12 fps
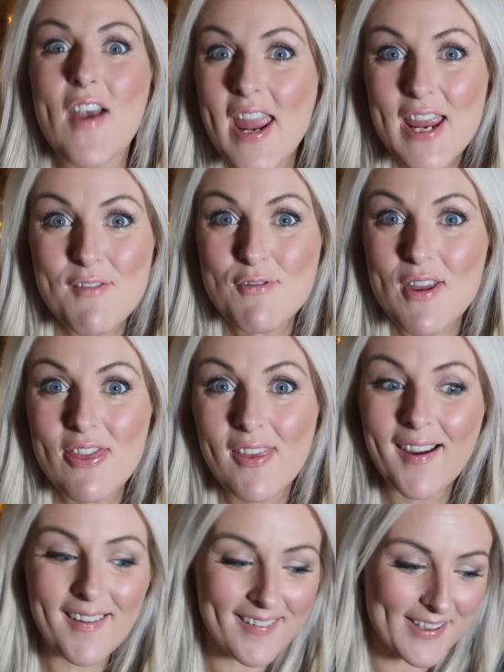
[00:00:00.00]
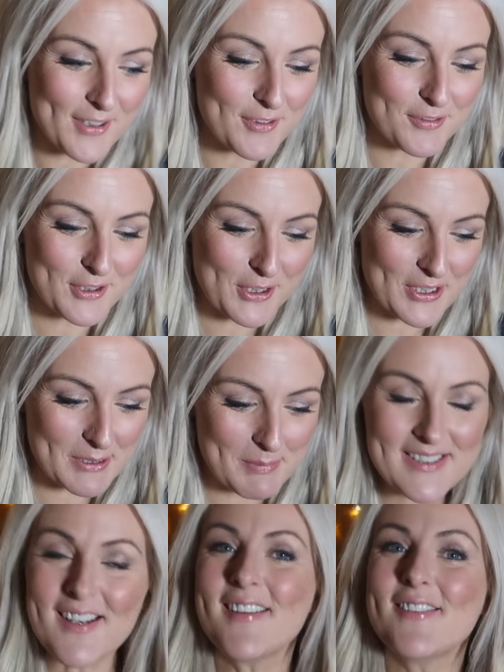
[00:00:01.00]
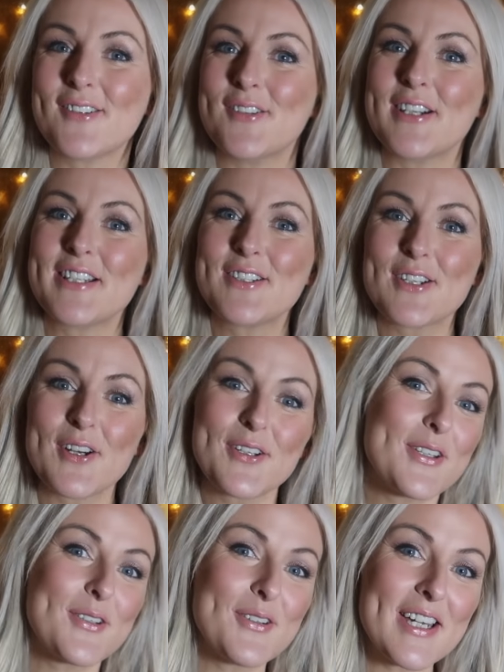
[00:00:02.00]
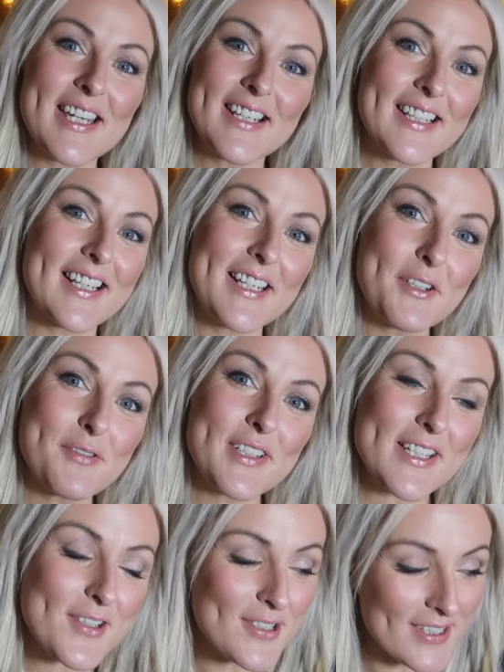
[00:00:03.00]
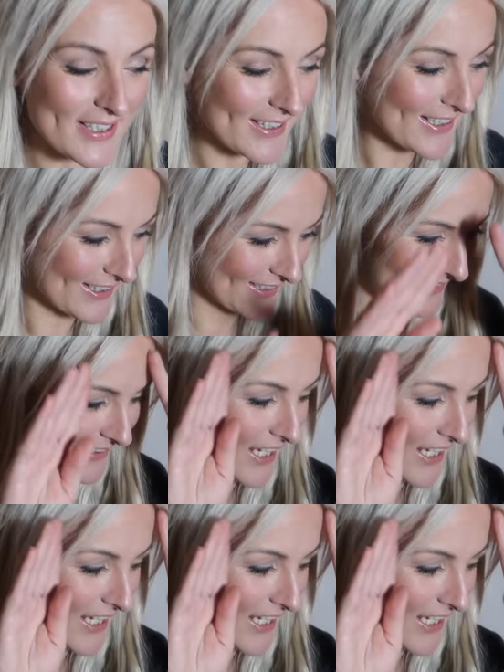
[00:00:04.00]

favourite thing I got for Christmas, I thought I'd show you in a little video like this.